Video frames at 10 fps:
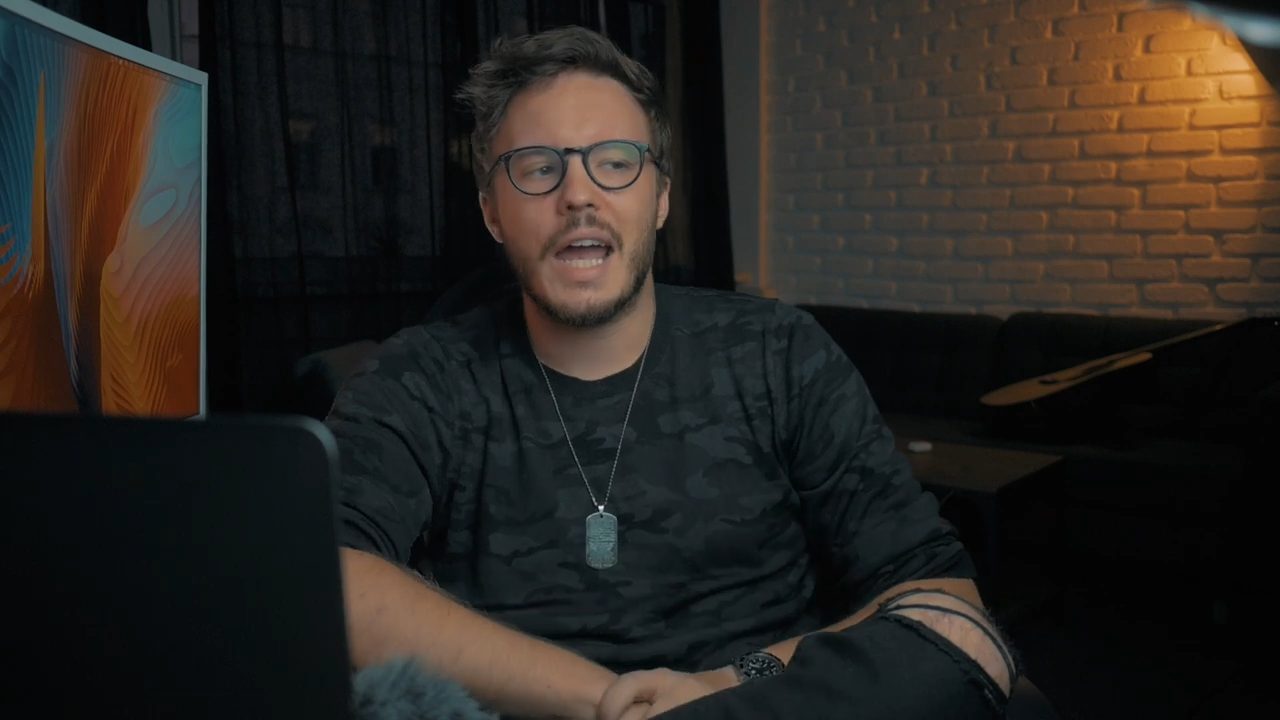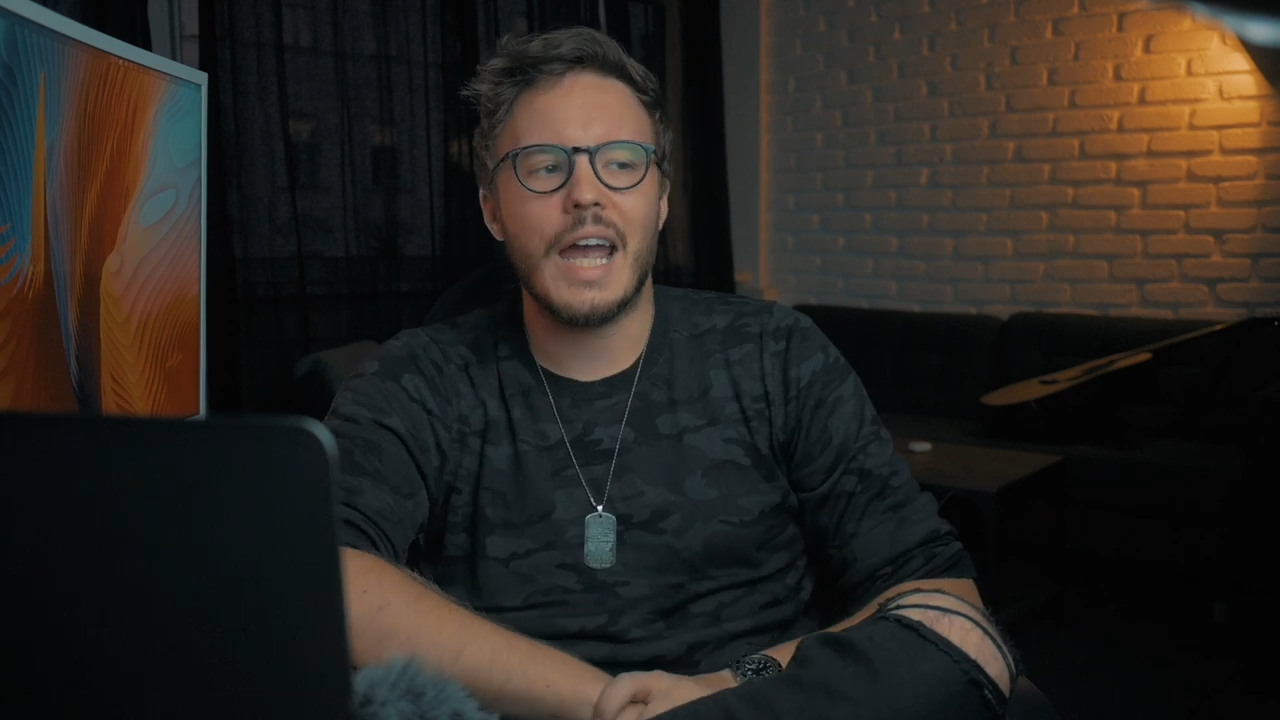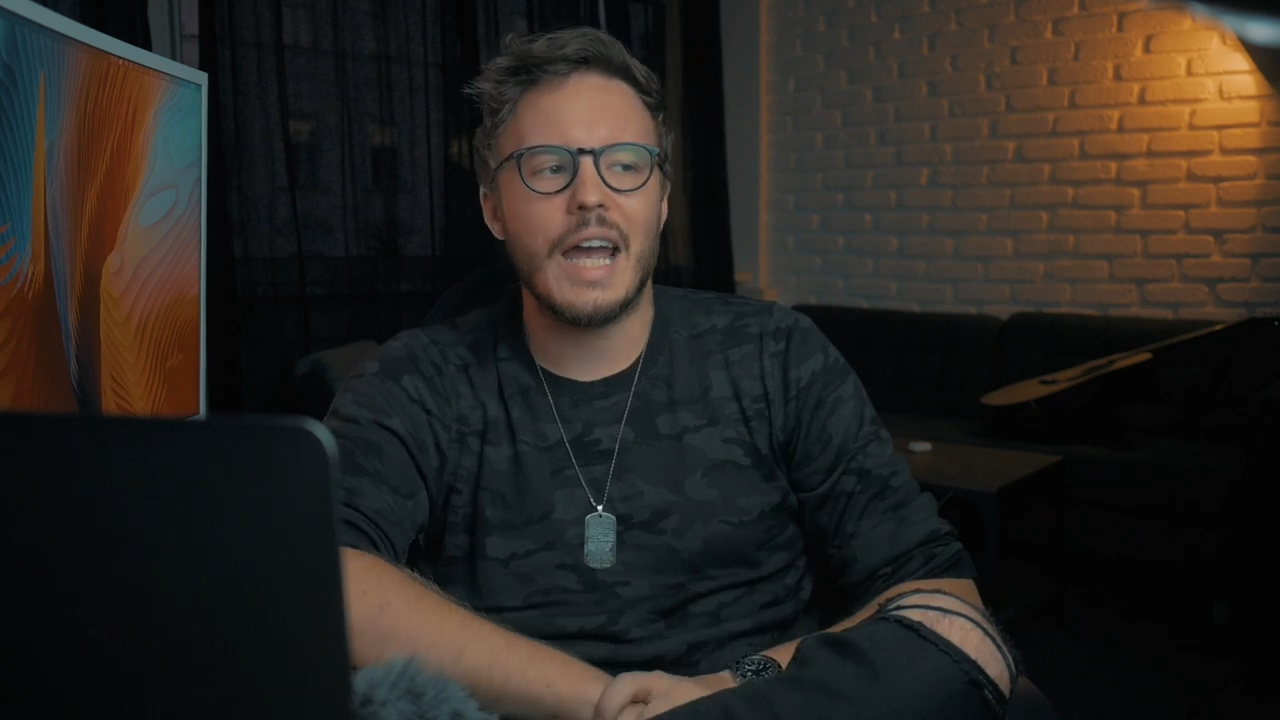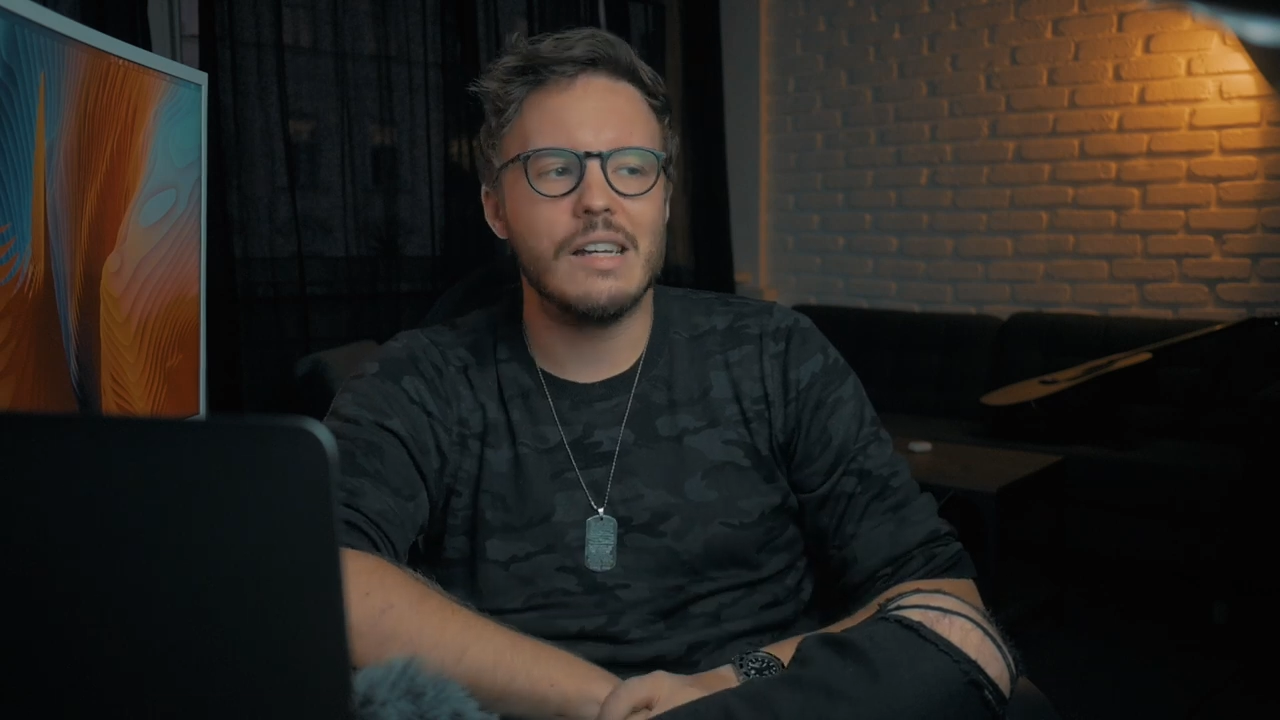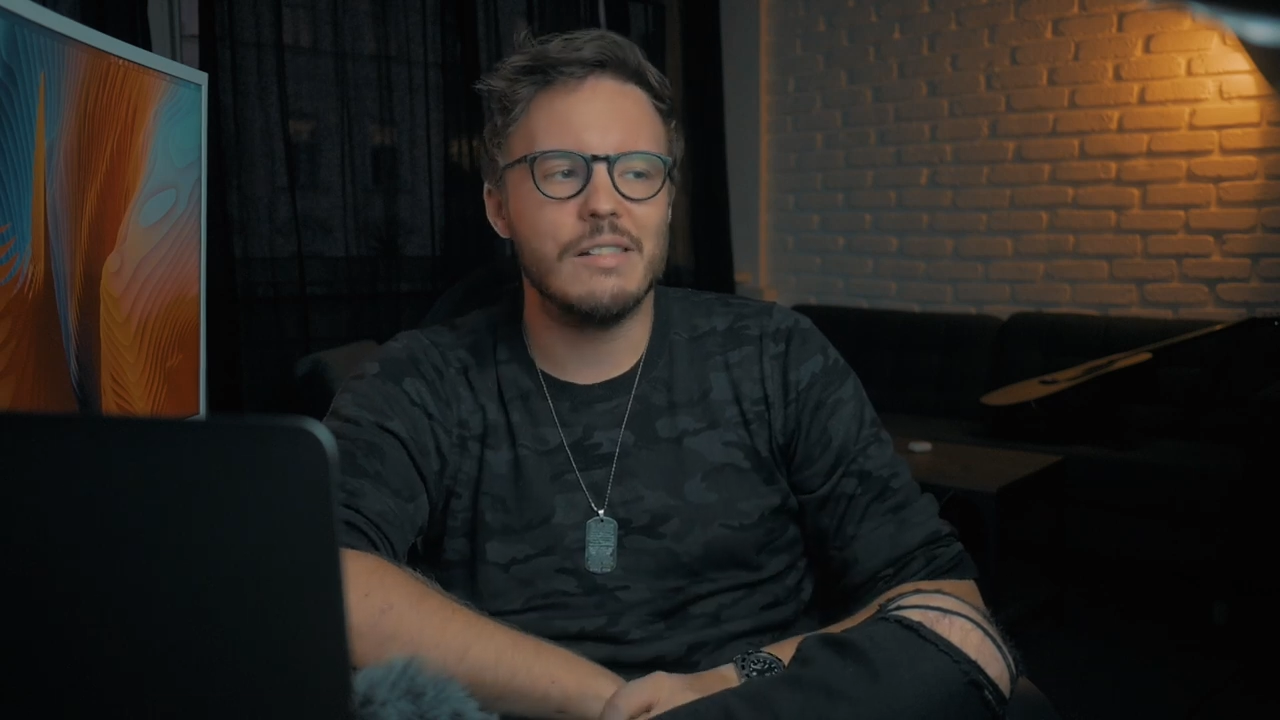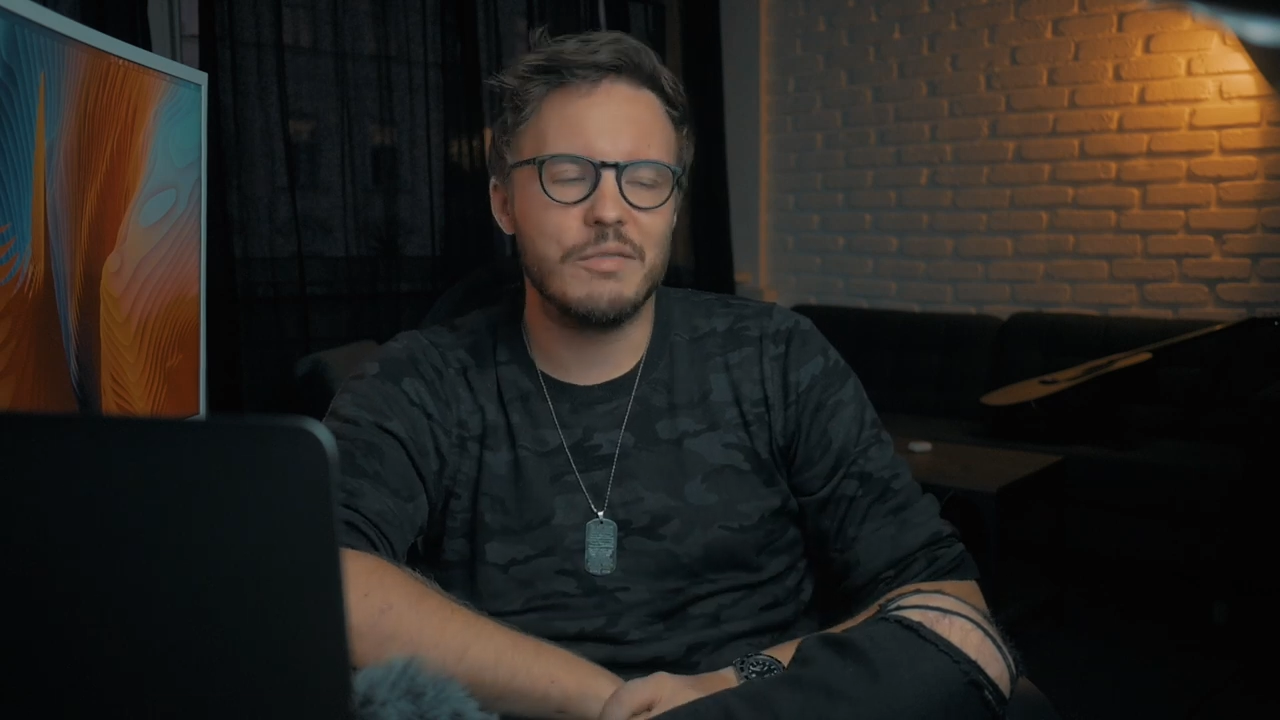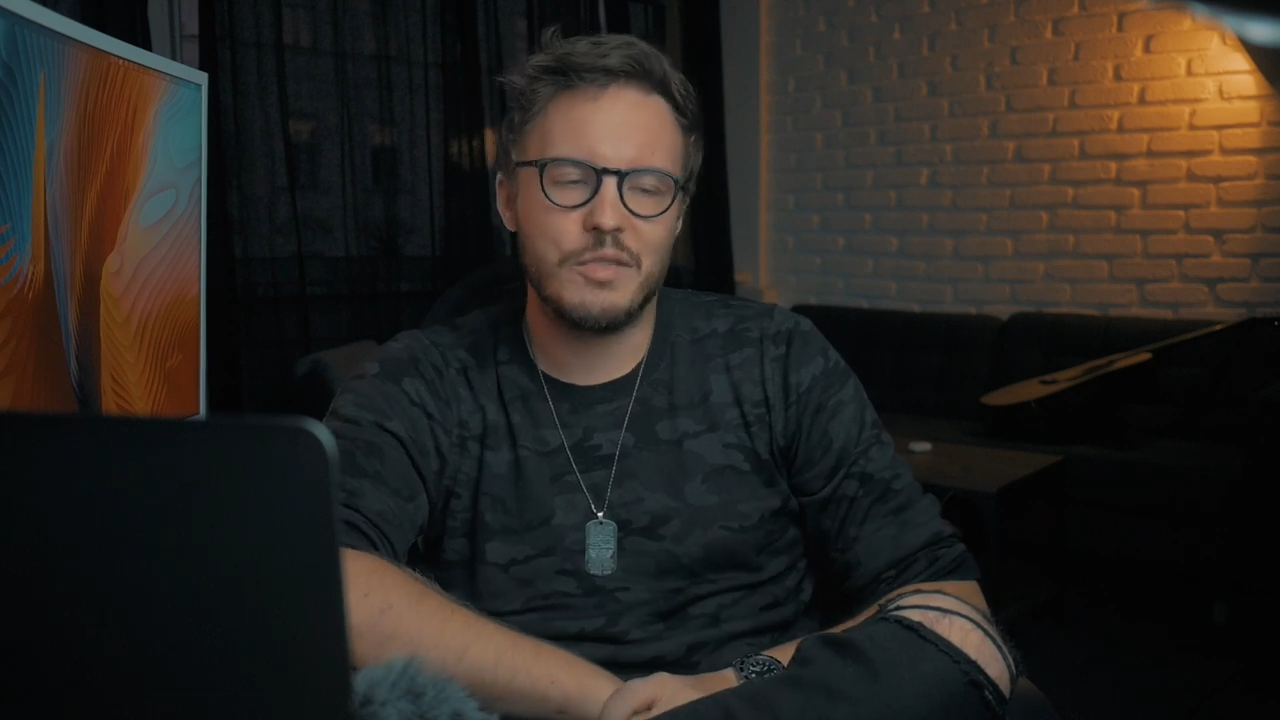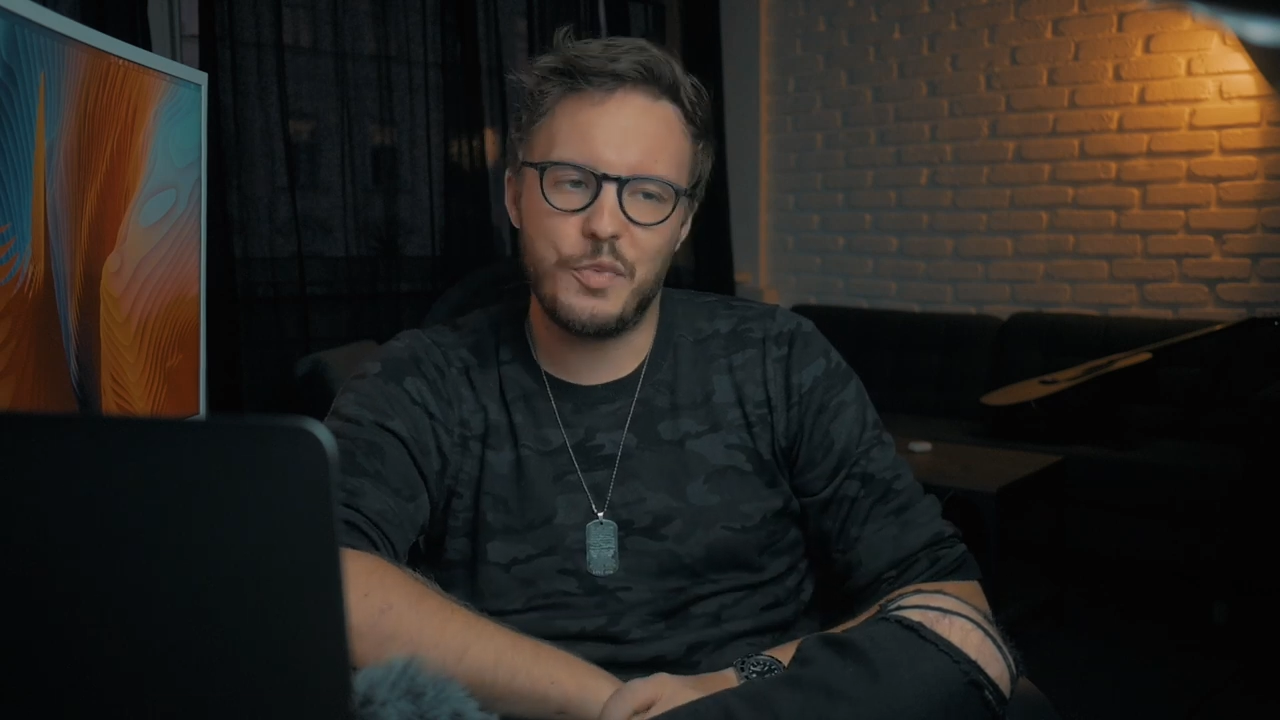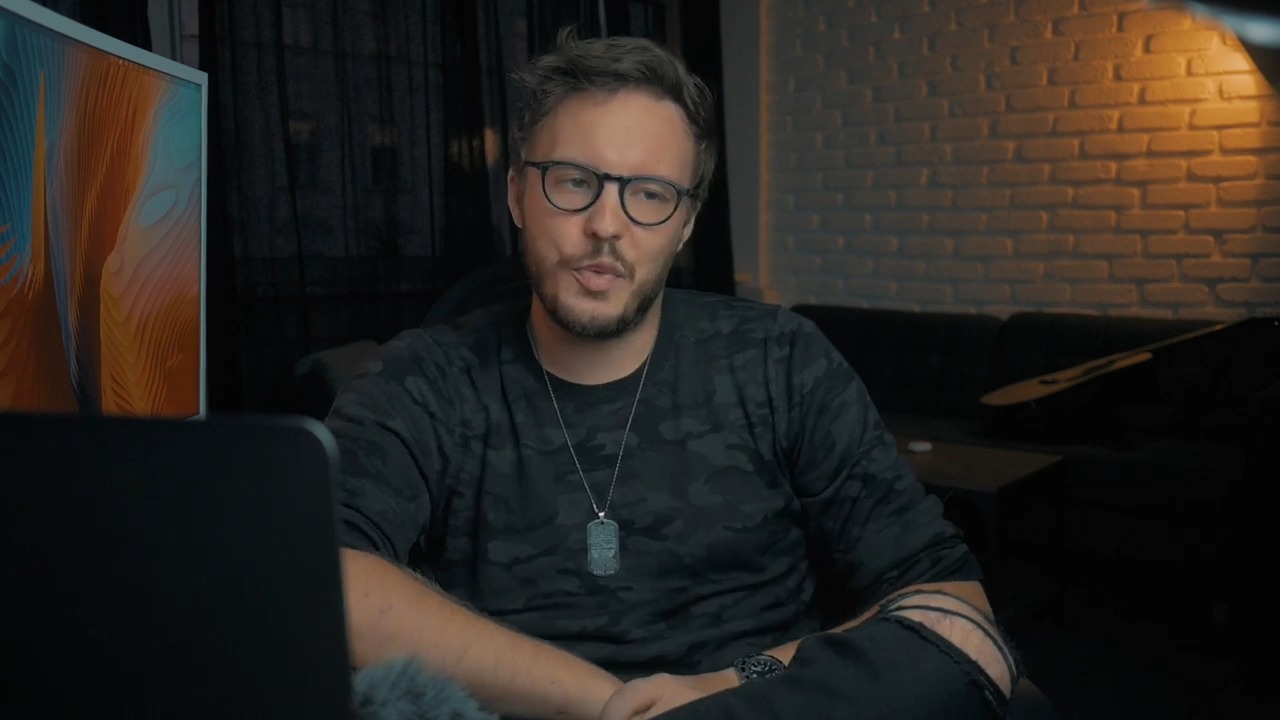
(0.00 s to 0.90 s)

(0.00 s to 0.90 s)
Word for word: And